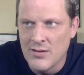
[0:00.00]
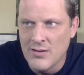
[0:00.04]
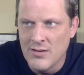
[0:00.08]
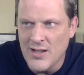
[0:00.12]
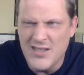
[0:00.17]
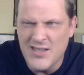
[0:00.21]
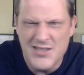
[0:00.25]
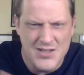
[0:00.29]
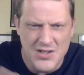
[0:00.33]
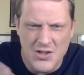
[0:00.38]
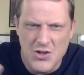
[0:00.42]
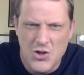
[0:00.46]

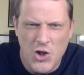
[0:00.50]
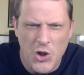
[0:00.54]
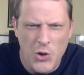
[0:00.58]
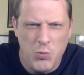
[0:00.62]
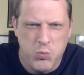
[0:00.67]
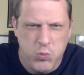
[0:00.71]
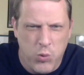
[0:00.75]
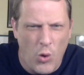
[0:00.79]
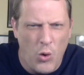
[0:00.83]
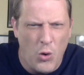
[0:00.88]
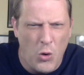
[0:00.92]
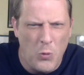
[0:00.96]
Like, he's a
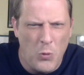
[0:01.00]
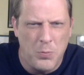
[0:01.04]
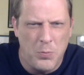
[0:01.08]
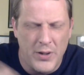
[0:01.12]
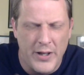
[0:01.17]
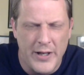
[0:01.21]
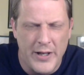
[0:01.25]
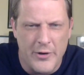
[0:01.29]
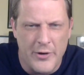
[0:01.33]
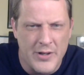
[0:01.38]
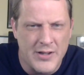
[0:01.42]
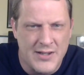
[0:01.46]
good role
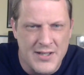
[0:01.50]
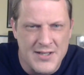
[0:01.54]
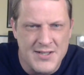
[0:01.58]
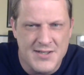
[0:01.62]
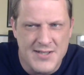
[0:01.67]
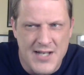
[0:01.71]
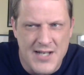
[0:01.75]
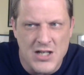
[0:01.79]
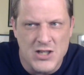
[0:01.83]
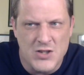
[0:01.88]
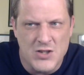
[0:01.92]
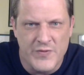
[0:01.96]
player at this
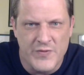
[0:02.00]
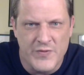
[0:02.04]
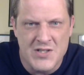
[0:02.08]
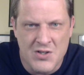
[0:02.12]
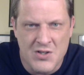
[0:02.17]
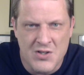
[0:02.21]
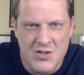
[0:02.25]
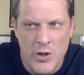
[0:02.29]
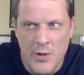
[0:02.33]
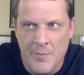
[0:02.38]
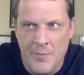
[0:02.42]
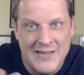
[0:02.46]
stage of his
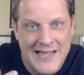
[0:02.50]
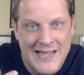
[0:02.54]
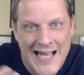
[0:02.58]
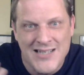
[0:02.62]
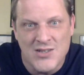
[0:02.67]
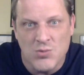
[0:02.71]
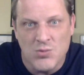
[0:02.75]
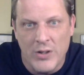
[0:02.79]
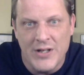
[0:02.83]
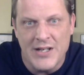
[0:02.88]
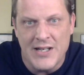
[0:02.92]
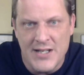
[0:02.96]
career, but
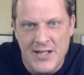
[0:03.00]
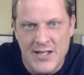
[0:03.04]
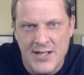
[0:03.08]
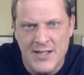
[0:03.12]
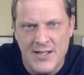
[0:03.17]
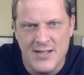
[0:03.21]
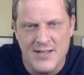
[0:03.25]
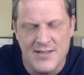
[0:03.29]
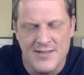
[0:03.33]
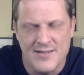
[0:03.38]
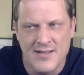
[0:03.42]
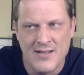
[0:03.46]
that's what he
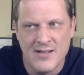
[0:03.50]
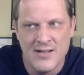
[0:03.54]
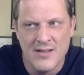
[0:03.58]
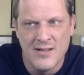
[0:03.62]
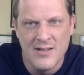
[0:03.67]
is.